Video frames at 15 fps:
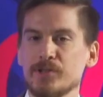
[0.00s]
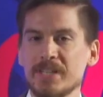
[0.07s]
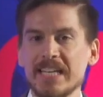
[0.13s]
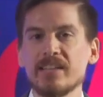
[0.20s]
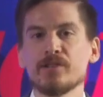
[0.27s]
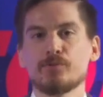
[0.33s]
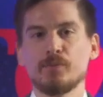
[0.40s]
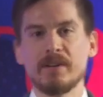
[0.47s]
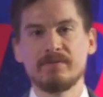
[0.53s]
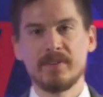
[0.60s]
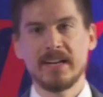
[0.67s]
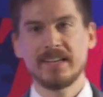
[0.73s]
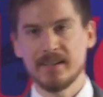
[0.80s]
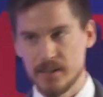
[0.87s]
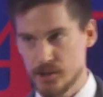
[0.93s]
see this
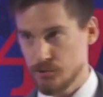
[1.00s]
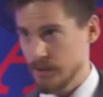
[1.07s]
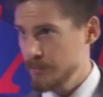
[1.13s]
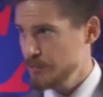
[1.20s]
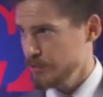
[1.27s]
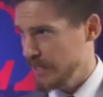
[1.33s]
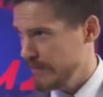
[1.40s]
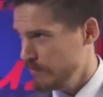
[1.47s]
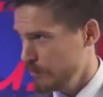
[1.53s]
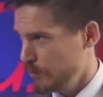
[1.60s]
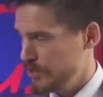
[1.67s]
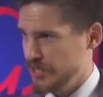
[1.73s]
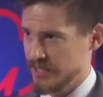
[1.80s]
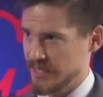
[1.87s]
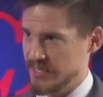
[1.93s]
reflected in Scripture even,
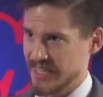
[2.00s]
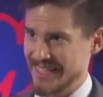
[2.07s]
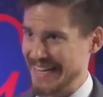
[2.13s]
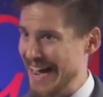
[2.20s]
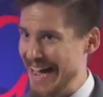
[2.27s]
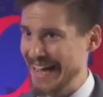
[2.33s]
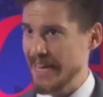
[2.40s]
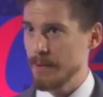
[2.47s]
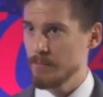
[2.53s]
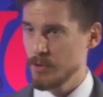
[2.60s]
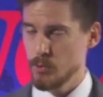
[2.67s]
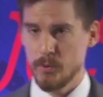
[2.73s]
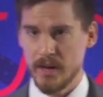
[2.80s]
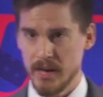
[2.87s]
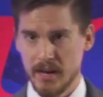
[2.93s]
where Jesus says, I am
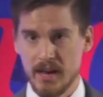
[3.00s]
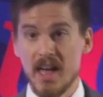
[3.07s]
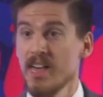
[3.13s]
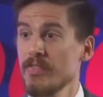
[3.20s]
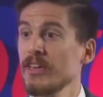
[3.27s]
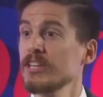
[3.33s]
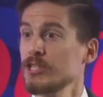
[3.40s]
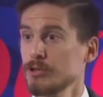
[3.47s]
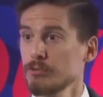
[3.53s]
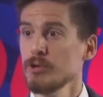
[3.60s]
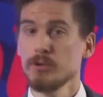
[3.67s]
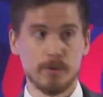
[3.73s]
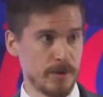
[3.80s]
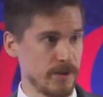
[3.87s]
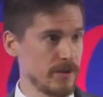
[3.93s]
the way, the
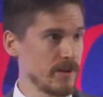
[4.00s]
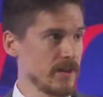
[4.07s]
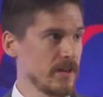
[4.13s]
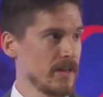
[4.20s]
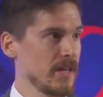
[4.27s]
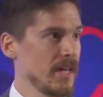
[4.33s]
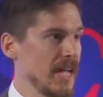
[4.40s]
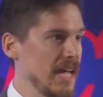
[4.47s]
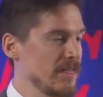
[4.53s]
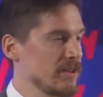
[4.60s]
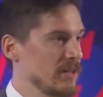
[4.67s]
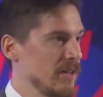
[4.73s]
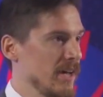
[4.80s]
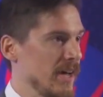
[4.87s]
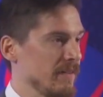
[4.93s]
truth, and
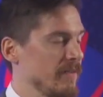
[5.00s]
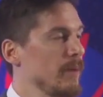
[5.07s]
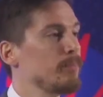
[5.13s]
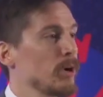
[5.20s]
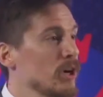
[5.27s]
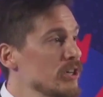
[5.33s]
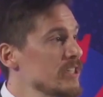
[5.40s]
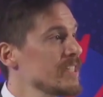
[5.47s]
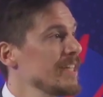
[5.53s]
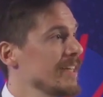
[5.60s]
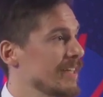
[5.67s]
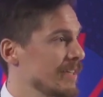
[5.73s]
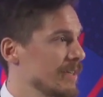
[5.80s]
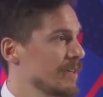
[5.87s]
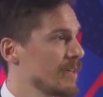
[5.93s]
the life. A
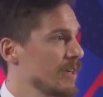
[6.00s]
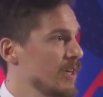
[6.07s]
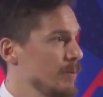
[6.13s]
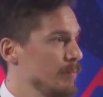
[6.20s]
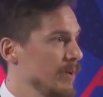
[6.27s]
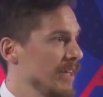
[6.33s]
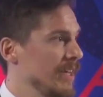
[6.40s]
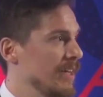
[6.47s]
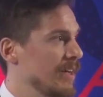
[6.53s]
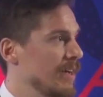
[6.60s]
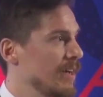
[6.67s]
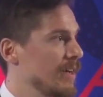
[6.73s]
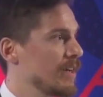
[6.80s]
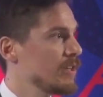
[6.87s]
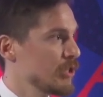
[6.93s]
person could be
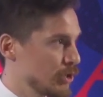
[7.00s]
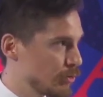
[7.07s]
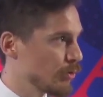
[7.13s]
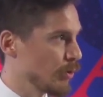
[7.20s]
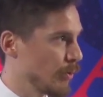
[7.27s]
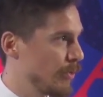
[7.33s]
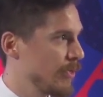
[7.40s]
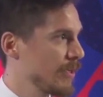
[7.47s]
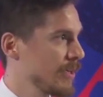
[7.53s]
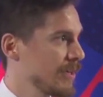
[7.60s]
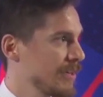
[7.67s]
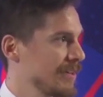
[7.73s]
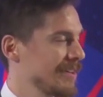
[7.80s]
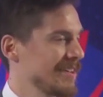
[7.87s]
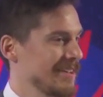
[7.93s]
truth,
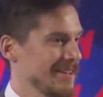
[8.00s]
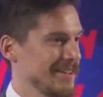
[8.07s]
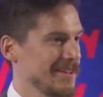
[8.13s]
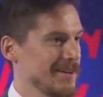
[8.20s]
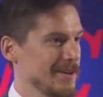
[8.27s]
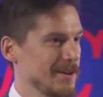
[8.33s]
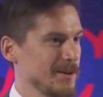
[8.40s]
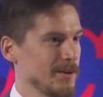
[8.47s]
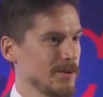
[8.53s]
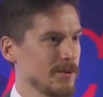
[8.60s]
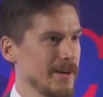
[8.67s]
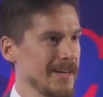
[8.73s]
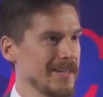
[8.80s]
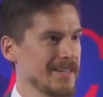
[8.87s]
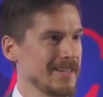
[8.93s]

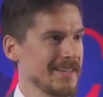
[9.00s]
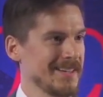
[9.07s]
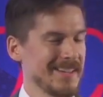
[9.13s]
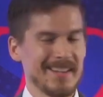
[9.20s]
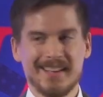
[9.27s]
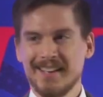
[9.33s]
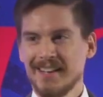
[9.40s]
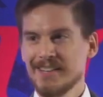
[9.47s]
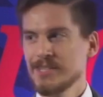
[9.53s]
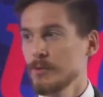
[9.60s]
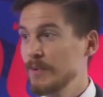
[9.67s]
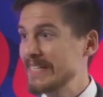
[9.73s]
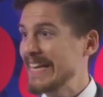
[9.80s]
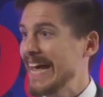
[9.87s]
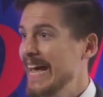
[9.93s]
right? And so
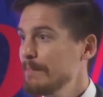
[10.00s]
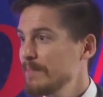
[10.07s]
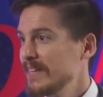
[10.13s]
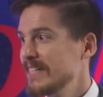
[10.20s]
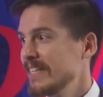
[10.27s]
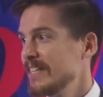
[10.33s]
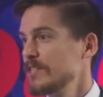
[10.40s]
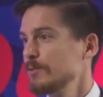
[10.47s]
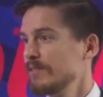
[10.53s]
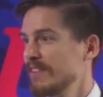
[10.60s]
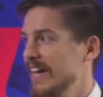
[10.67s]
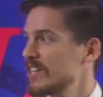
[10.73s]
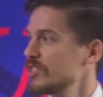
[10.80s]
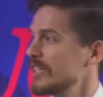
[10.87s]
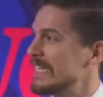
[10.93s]
what's happened is we've
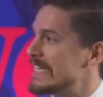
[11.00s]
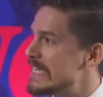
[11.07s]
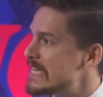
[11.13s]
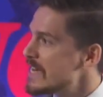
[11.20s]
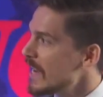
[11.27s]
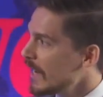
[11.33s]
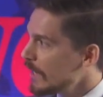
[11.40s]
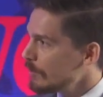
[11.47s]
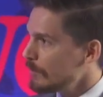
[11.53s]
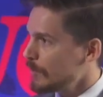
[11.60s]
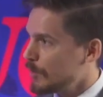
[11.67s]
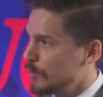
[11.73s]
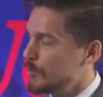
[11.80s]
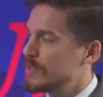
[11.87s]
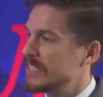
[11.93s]
actually
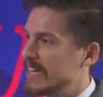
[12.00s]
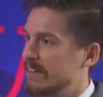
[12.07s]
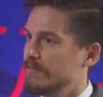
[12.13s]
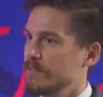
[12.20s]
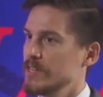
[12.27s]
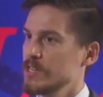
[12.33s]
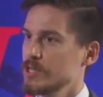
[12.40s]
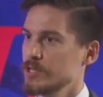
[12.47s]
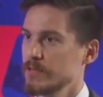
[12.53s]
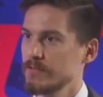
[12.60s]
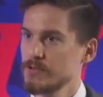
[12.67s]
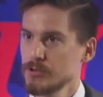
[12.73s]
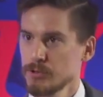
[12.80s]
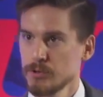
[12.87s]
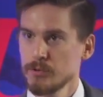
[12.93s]
narrowed the definition of
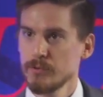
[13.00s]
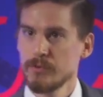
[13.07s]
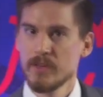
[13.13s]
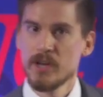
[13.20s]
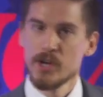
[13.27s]
truth